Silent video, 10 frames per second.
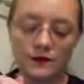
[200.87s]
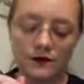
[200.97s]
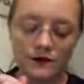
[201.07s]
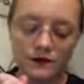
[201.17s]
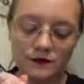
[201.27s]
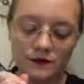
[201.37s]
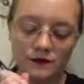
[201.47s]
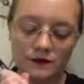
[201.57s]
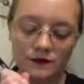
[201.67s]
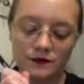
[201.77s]

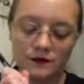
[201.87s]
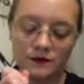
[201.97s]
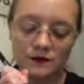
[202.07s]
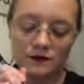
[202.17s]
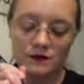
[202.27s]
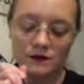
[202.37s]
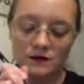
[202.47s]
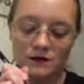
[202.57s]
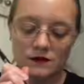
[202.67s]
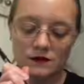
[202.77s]

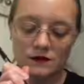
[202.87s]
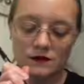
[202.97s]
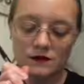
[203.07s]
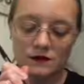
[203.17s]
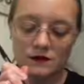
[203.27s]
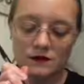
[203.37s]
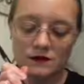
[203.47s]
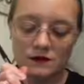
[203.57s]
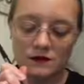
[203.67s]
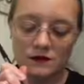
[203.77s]

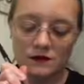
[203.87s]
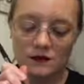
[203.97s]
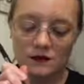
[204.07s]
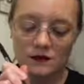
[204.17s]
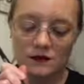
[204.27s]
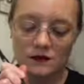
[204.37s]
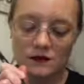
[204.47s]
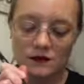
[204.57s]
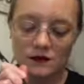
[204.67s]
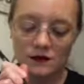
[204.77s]

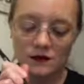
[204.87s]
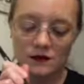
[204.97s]
(no one is talking)